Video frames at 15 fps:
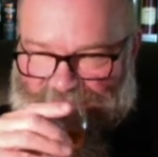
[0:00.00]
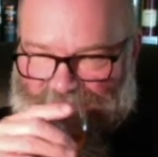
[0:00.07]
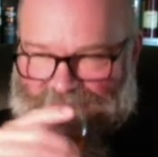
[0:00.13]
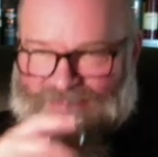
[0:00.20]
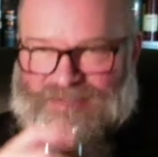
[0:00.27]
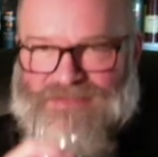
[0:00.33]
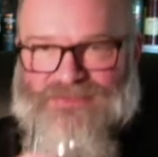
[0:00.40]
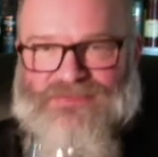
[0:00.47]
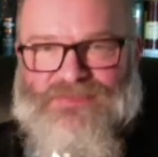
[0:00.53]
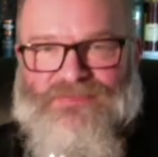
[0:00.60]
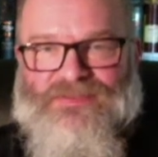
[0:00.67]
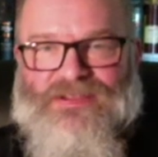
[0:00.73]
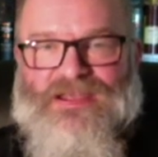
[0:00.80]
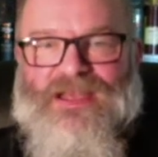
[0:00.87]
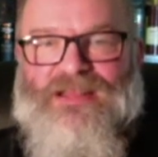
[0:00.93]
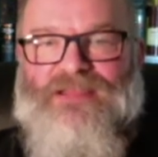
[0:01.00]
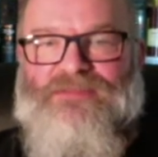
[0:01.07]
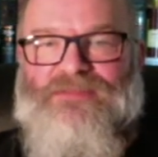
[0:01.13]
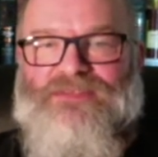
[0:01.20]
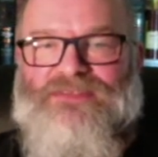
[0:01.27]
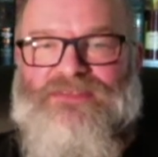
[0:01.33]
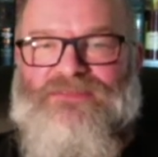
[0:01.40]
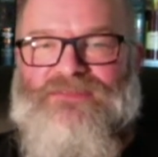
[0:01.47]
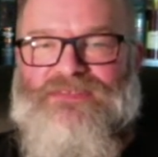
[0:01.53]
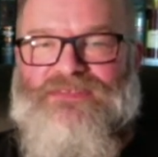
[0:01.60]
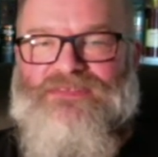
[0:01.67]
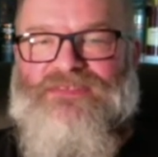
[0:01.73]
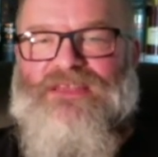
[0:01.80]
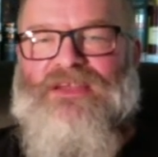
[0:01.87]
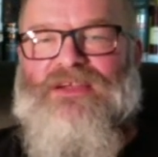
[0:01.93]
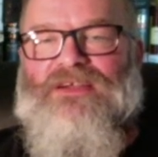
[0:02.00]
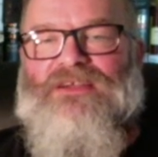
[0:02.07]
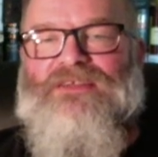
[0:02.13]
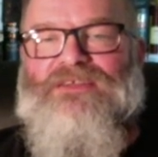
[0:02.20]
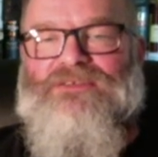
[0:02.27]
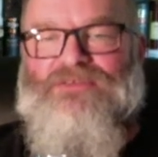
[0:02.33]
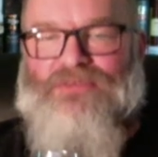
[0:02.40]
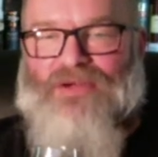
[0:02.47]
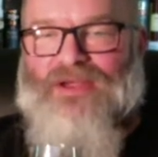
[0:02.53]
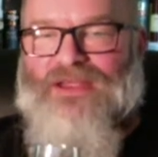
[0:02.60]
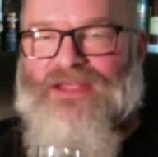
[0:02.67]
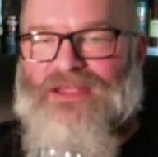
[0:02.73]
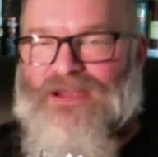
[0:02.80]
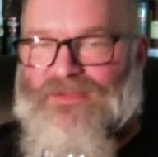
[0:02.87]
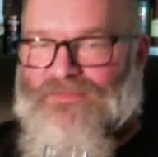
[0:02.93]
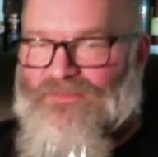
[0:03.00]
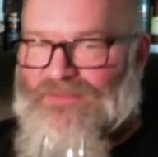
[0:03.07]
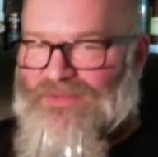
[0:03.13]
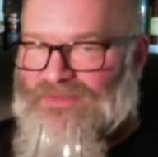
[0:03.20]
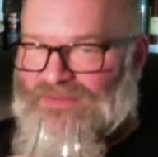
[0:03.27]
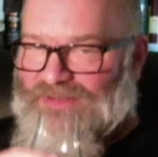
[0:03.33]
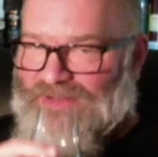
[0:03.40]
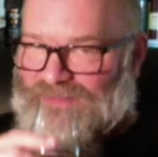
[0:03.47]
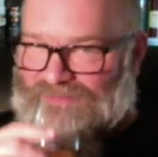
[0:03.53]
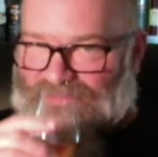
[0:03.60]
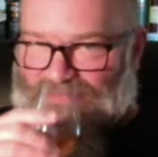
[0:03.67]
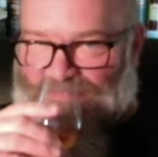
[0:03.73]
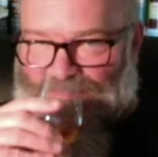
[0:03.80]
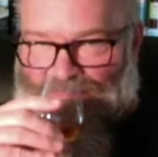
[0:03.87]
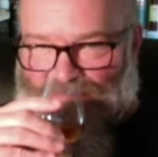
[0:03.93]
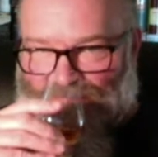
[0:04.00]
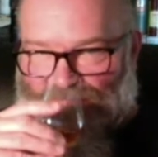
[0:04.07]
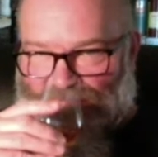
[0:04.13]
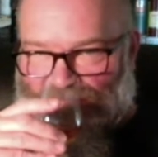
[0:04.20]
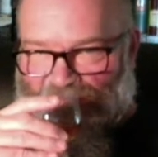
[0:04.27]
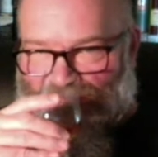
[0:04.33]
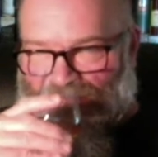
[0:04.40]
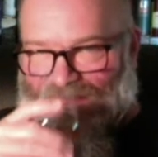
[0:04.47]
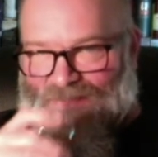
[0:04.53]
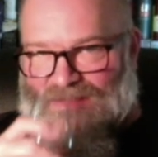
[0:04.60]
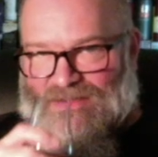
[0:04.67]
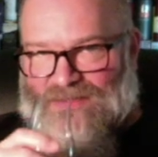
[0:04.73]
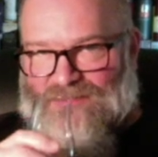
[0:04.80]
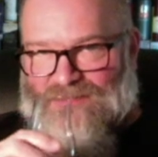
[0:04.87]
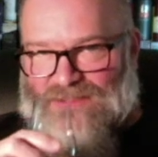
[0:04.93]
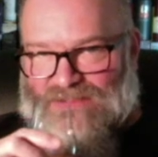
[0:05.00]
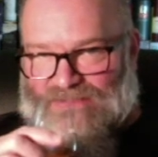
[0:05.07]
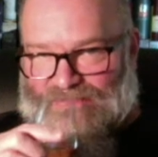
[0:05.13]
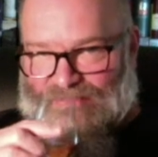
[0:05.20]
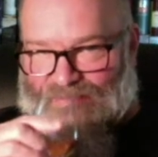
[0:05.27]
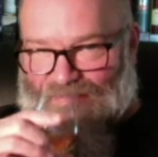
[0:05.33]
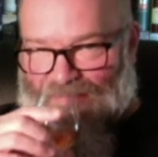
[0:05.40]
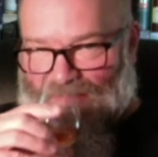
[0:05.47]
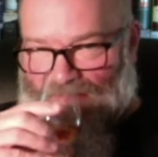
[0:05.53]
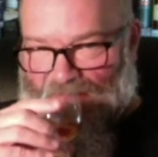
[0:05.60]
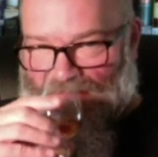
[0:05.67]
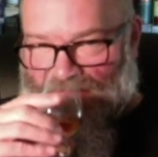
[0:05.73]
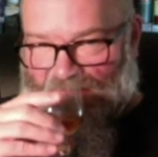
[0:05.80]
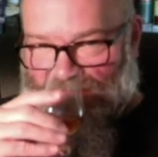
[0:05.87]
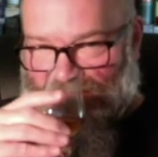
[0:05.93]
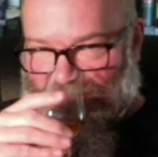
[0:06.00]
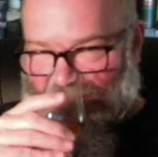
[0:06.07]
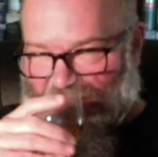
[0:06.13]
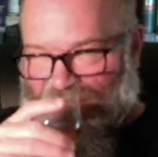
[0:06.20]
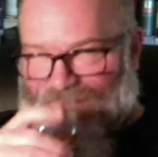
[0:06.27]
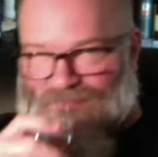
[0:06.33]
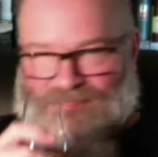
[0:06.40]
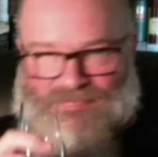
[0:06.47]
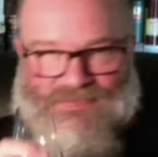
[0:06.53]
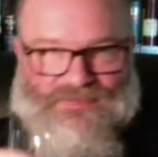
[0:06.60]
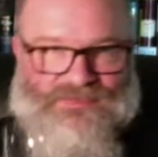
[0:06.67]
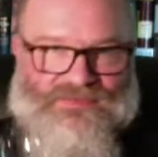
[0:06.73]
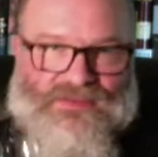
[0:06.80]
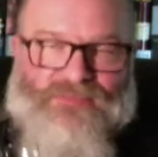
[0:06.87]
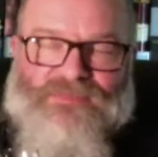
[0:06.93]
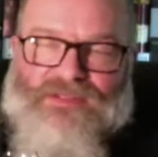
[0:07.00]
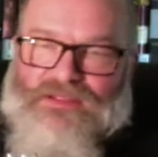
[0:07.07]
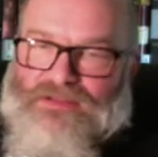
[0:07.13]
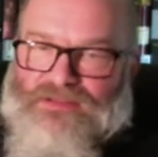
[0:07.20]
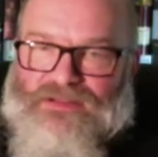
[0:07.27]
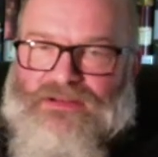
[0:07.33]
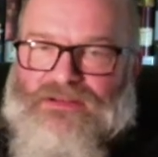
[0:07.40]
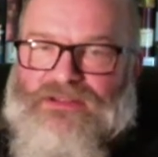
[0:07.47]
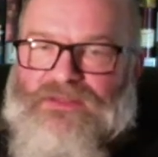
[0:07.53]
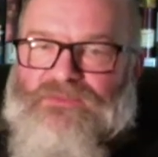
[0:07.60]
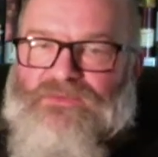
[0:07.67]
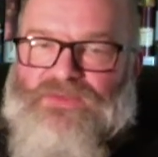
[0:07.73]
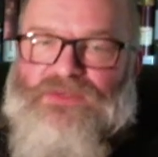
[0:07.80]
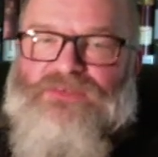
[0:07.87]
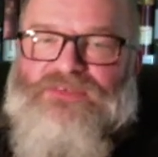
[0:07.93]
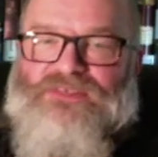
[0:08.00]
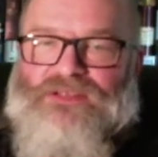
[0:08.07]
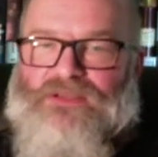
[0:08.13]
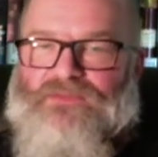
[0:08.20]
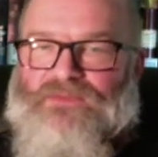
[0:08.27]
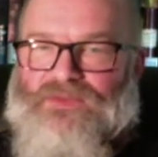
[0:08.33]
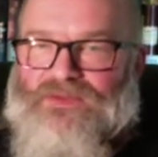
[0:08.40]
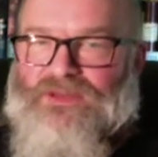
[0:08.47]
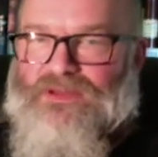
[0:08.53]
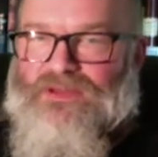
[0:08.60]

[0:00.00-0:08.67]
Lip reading: each of the elements of this are crying out for your attention, and it makes for something a little confusing if you're not